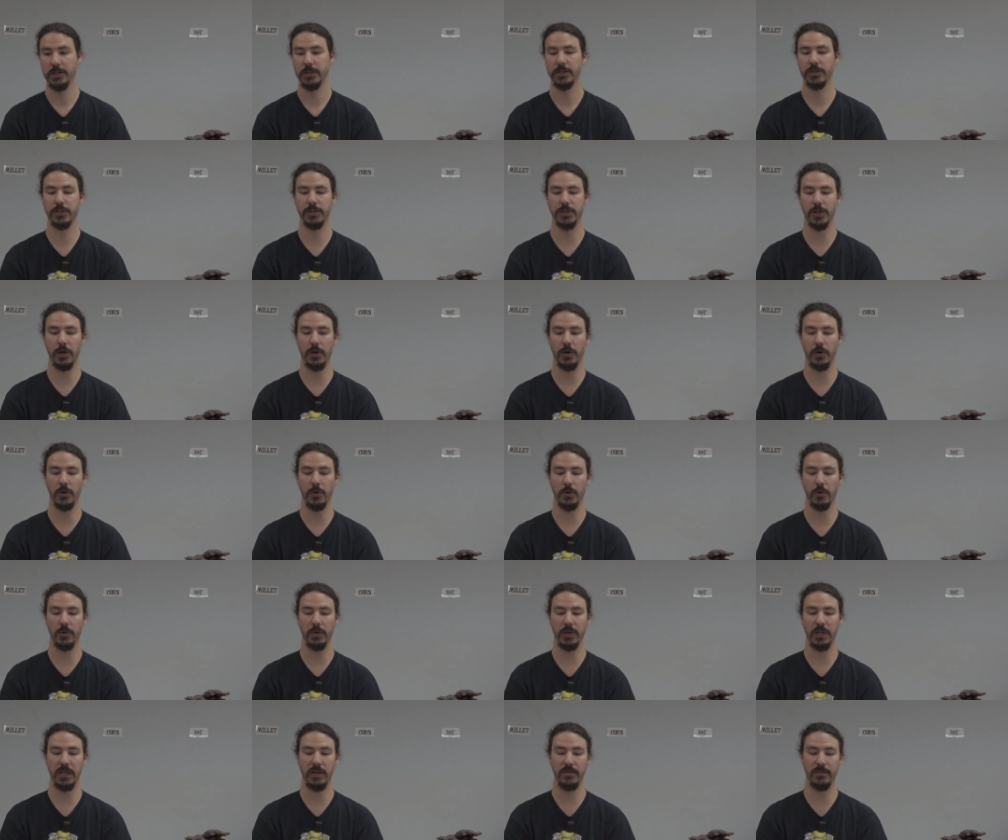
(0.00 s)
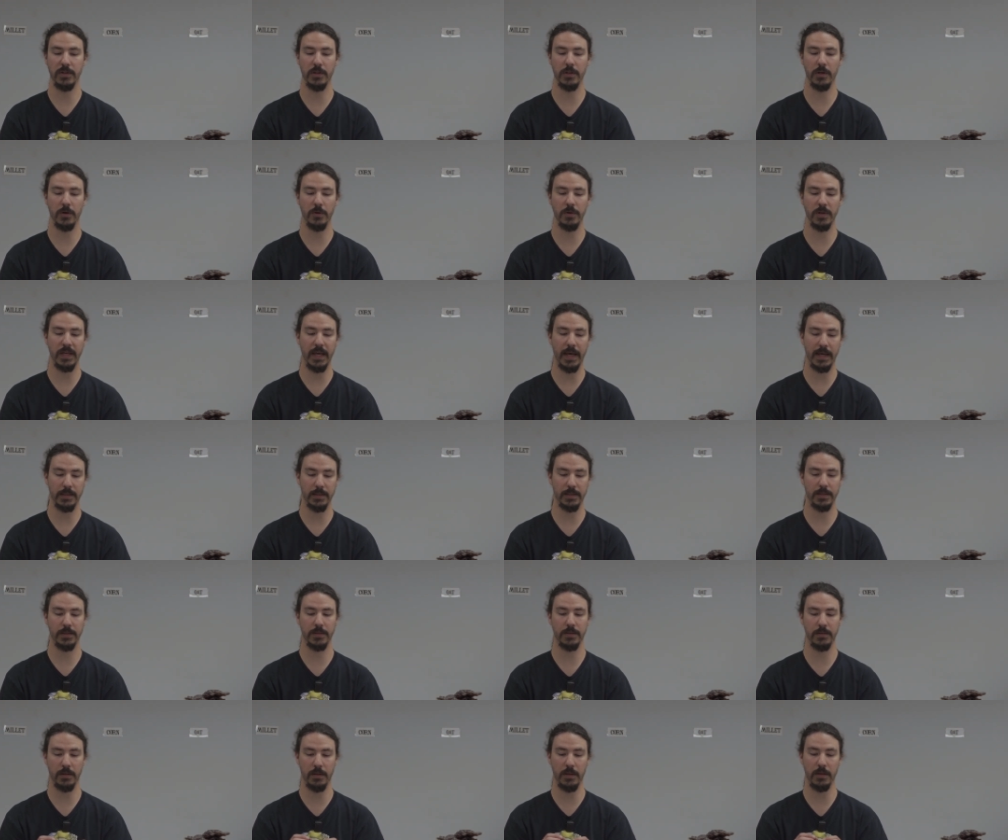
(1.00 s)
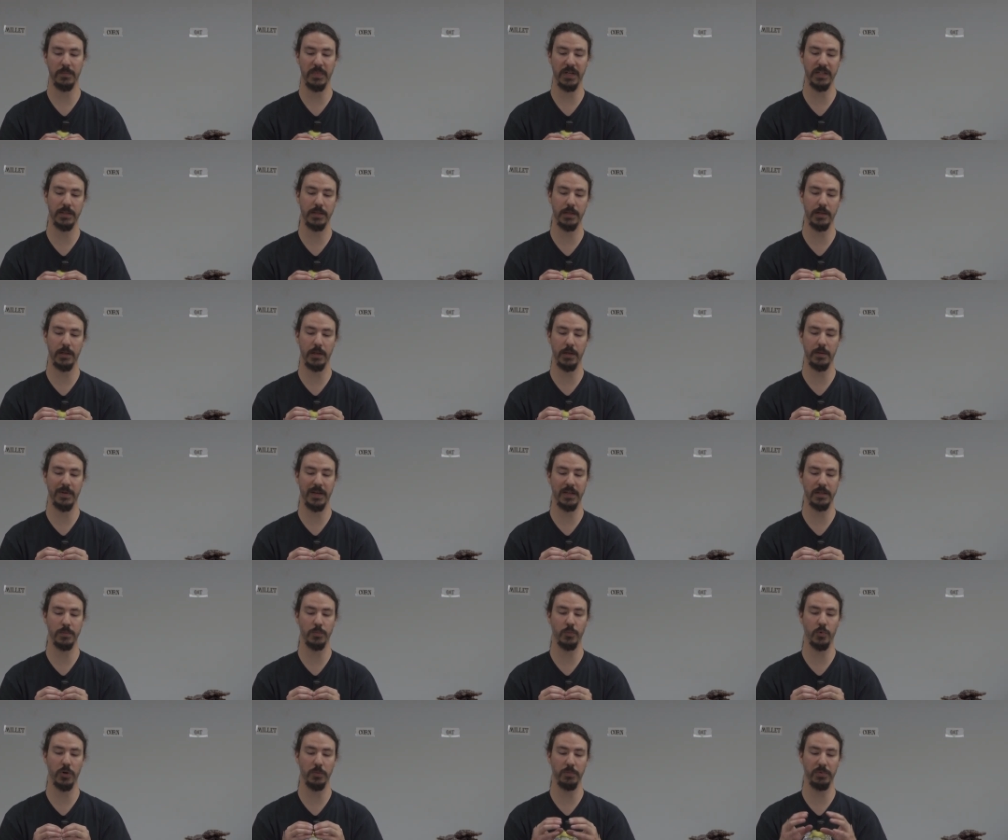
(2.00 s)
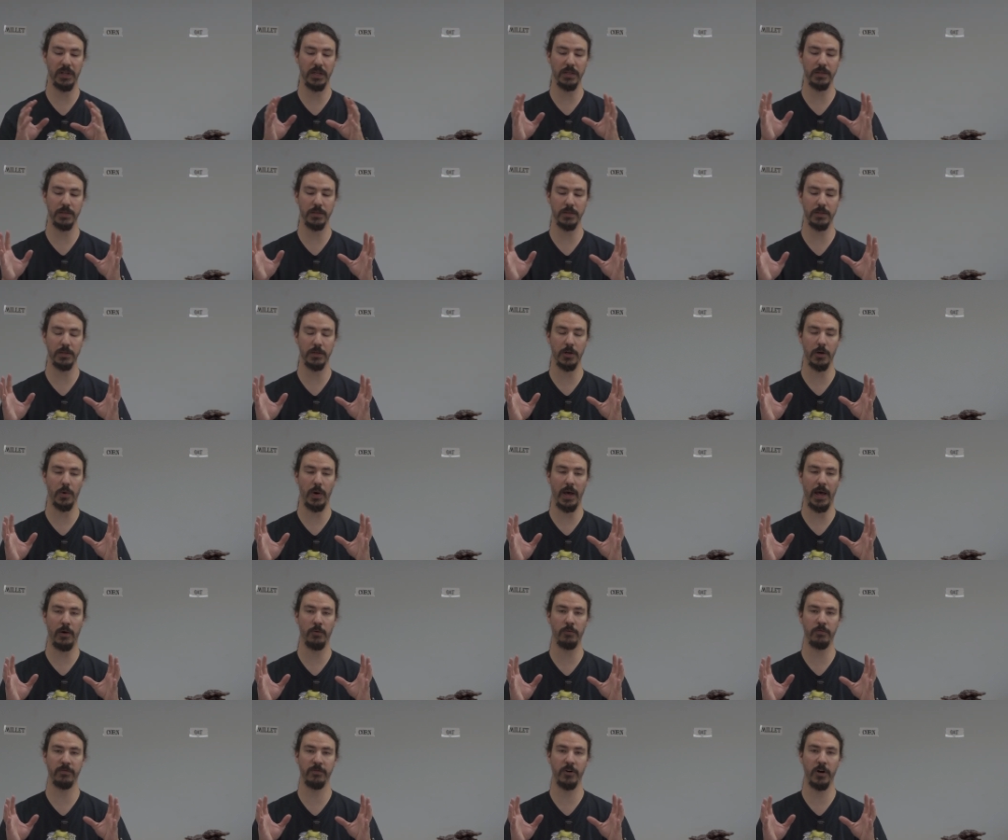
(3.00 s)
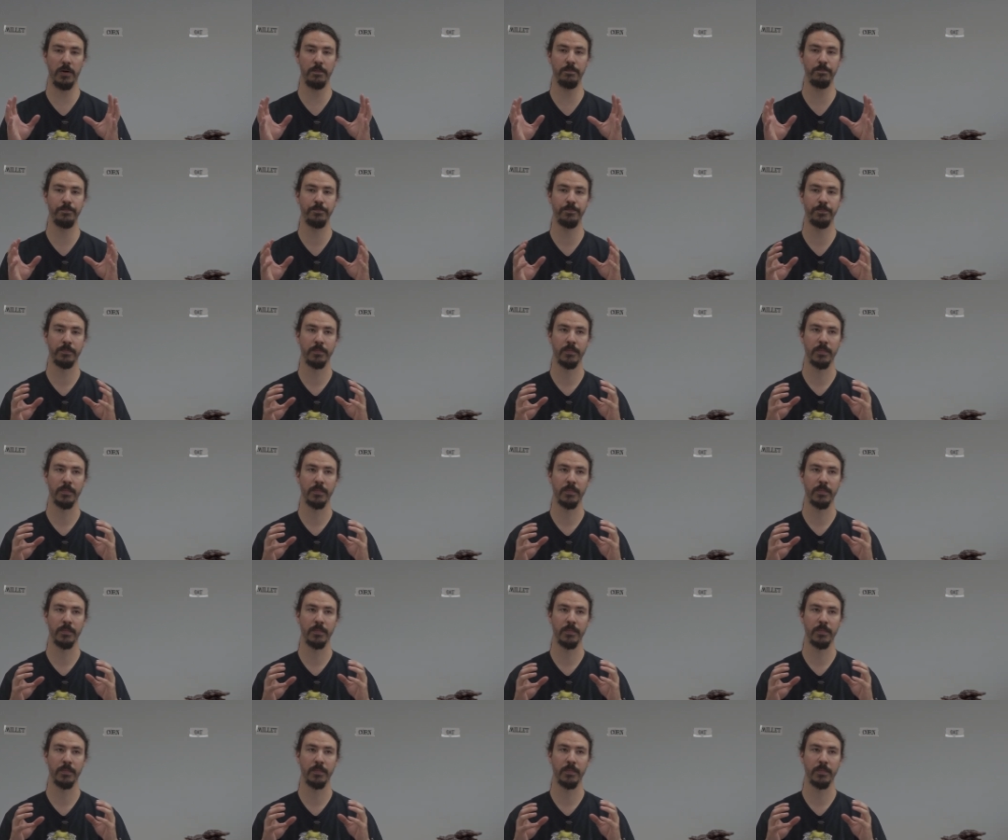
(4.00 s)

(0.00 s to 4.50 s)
So even though yes, the mycelium has more places to go out from,